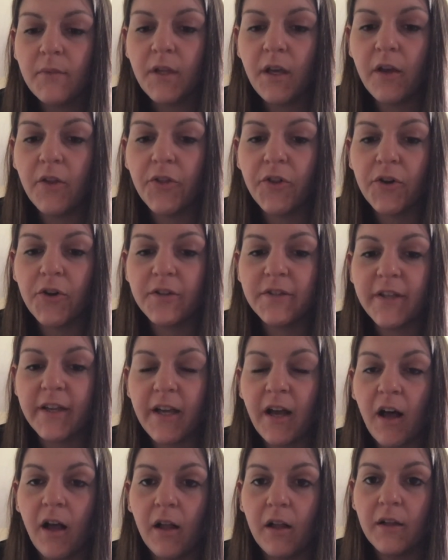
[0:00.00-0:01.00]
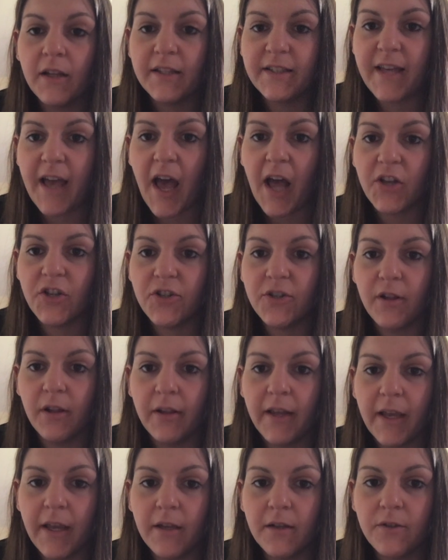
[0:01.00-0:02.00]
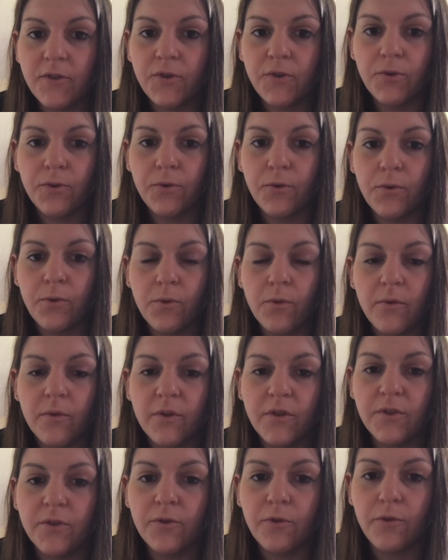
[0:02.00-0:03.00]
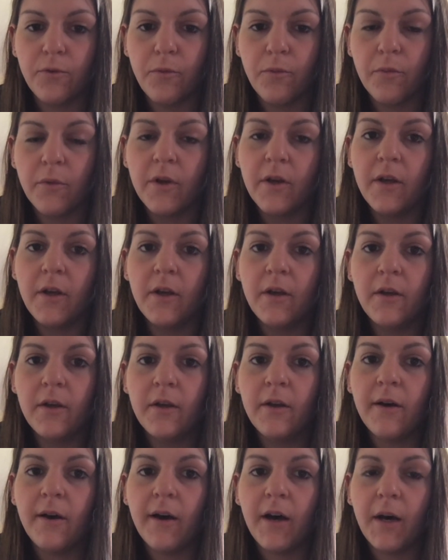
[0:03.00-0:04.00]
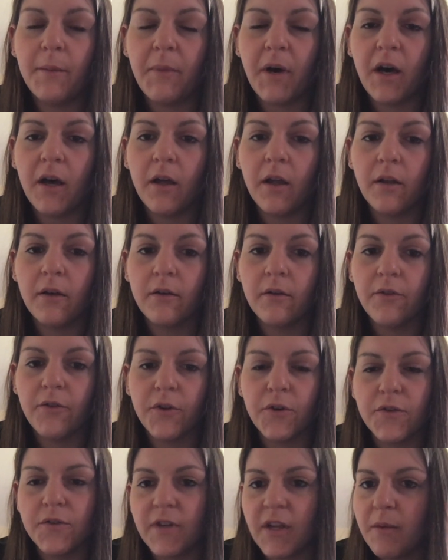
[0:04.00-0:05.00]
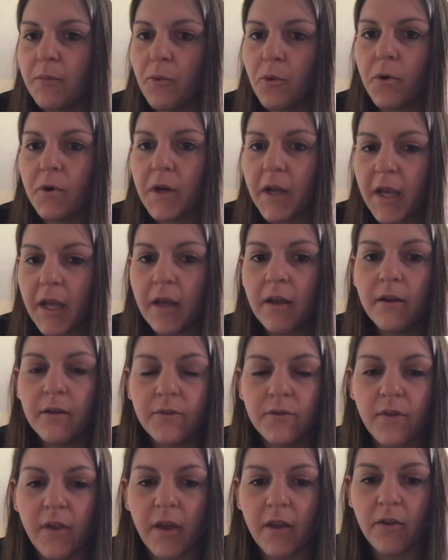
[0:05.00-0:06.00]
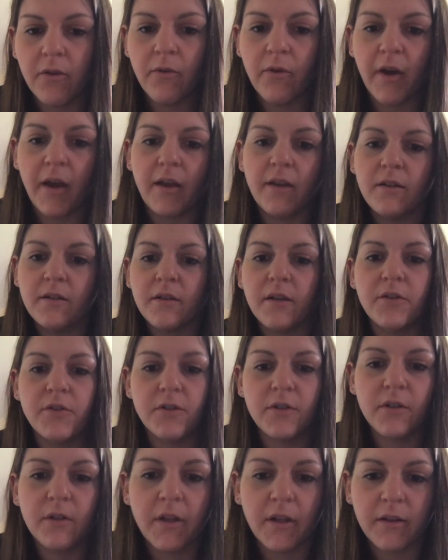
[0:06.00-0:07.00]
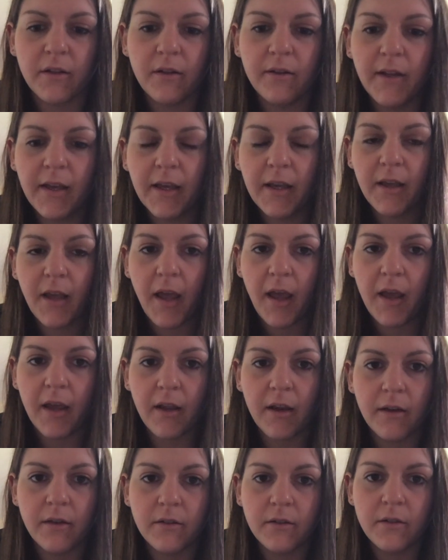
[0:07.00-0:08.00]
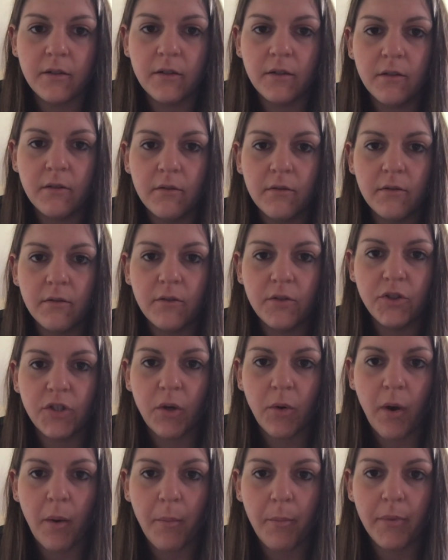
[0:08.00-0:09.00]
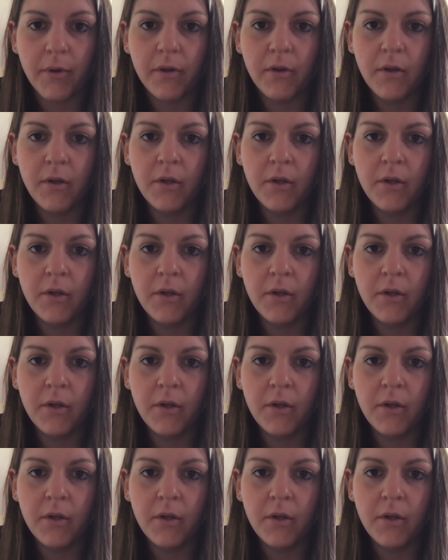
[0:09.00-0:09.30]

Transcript: On Thursday, I'll attach the link to the Zoom um, on Thursday morning so that you guys can just click the link and show up.